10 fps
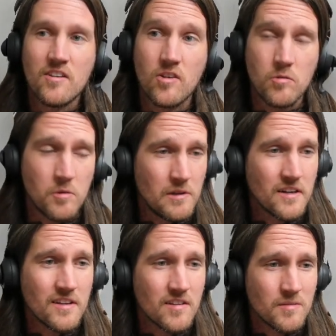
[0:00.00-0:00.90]
So as we
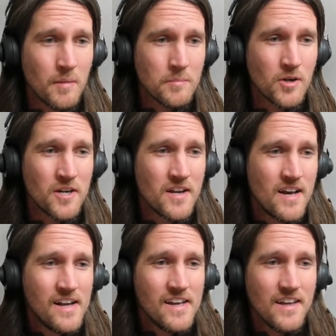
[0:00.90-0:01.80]
look at this in memory,
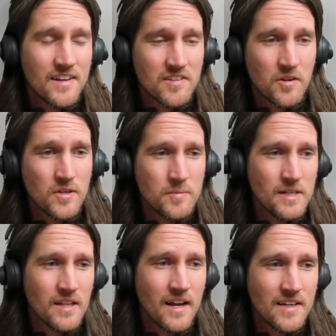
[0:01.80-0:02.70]
it's going to be
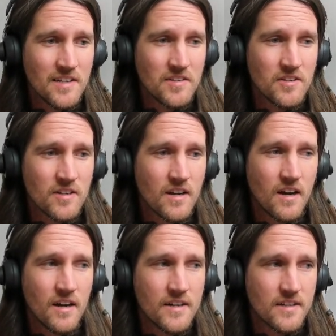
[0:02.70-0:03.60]
a lot easier
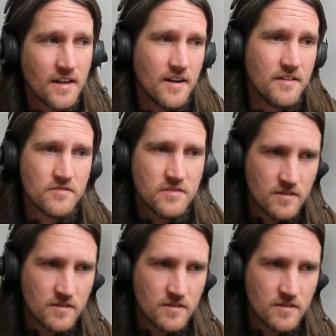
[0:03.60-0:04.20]
to kind of